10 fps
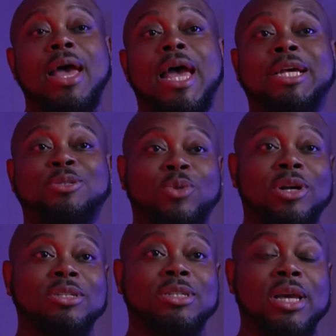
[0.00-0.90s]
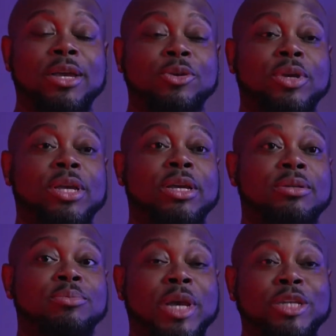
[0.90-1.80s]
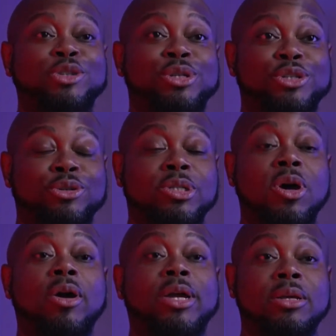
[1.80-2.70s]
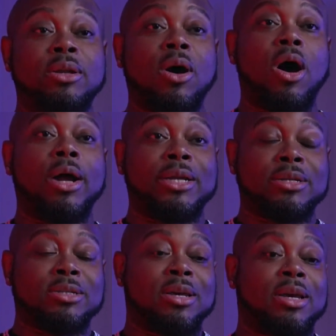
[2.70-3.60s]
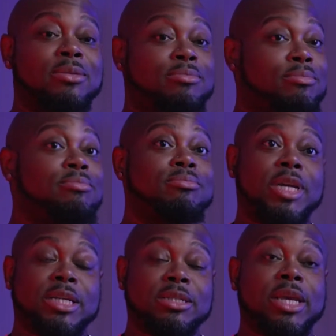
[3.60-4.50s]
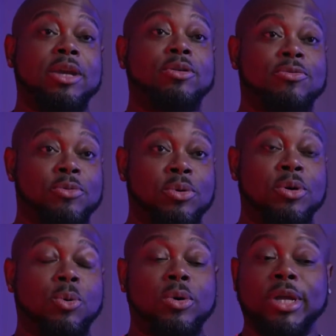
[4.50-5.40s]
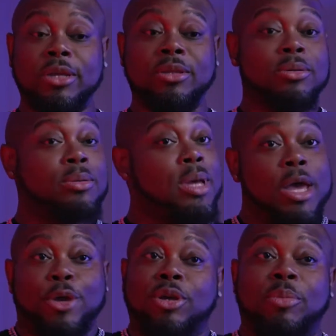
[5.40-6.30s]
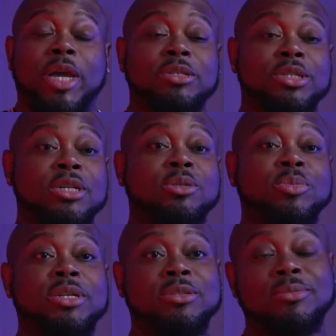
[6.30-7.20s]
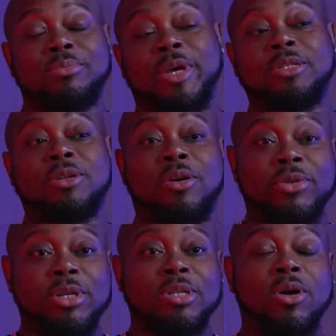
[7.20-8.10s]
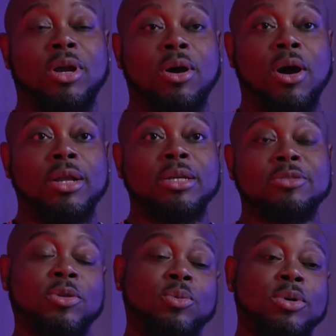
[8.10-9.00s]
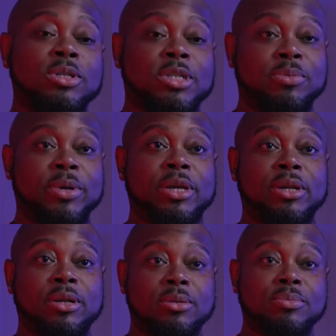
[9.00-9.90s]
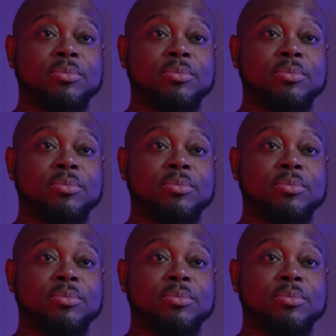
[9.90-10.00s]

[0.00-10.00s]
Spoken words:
As well as that, you can make sure that you're targeting the audience that is geared for, or either you can make adjustments based off of your target audience for the ones that's picking it up.